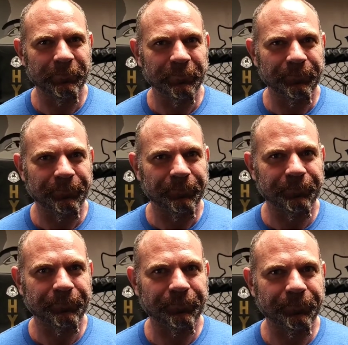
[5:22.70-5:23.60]

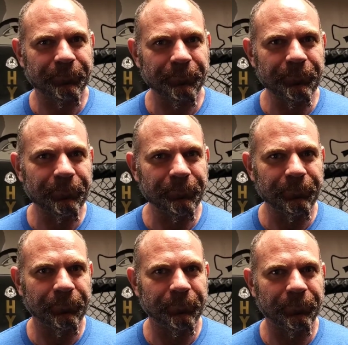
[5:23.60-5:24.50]
reads books on, you
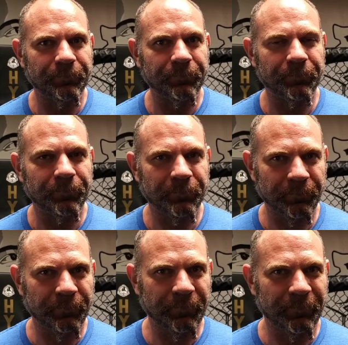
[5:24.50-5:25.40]
know,
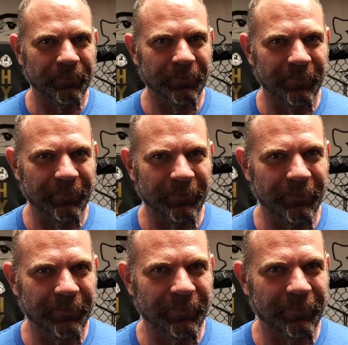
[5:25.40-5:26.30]
Musashi and stuff, and he's trying to
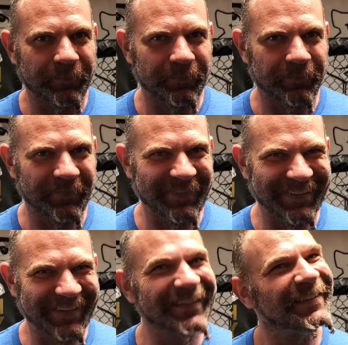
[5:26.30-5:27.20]
engage
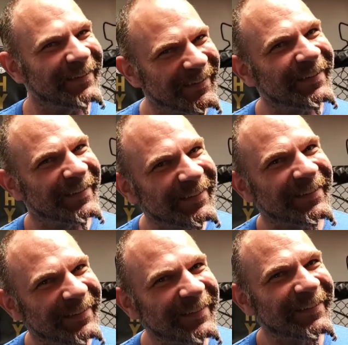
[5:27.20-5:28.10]
his
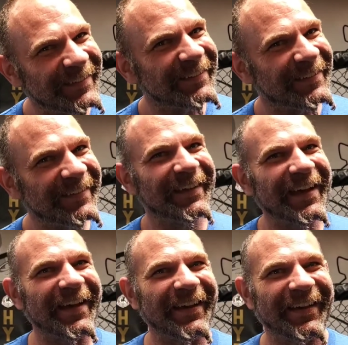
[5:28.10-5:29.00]
emotions in fighting, and
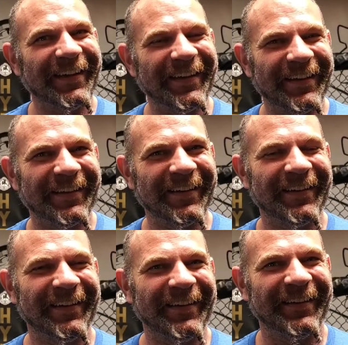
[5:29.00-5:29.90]
he says,
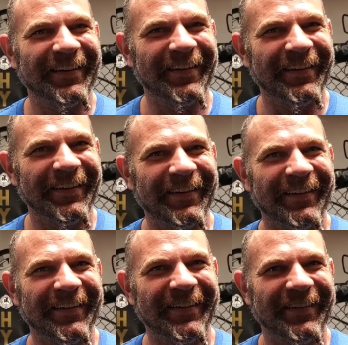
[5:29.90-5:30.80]
you know, he
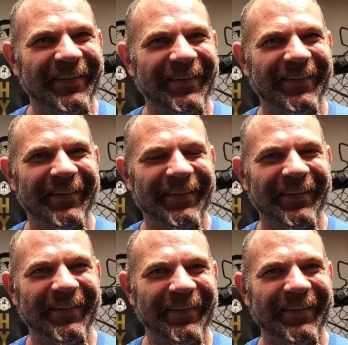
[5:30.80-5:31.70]
fights
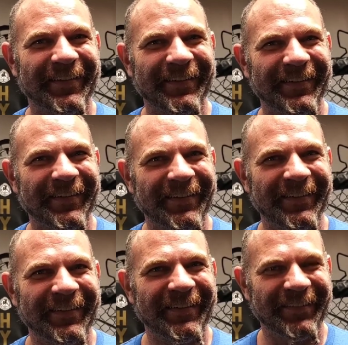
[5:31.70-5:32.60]

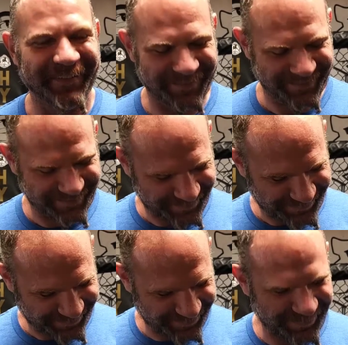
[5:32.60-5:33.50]
angry in some
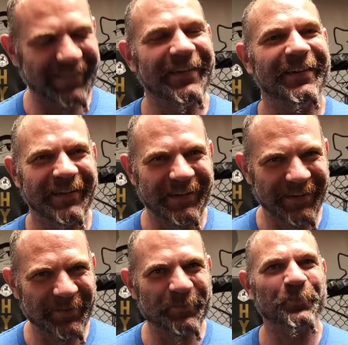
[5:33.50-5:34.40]
spots and he brings it
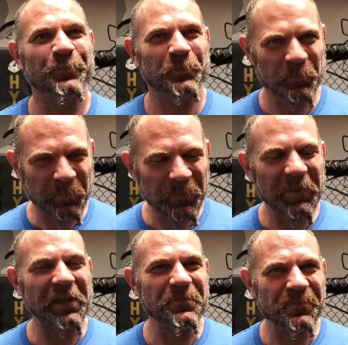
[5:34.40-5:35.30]
down in others.
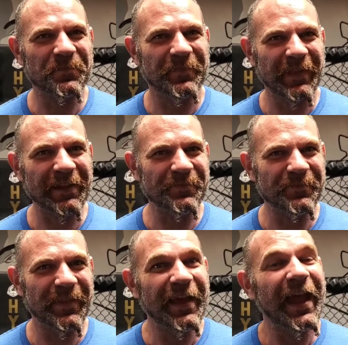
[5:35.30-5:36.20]
I think
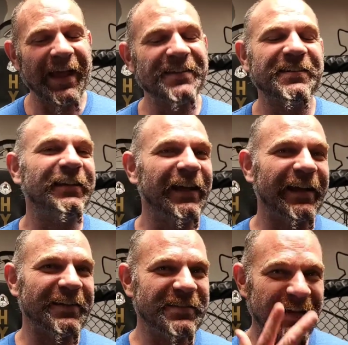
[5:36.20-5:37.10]
it's very relevant. See, like
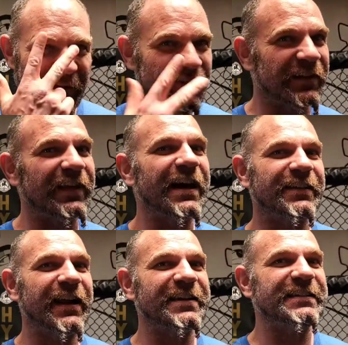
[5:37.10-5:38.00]
I said, there's a lot
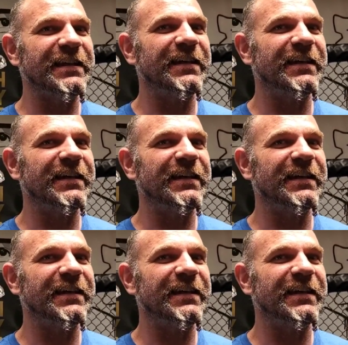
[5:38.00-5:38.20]
that I see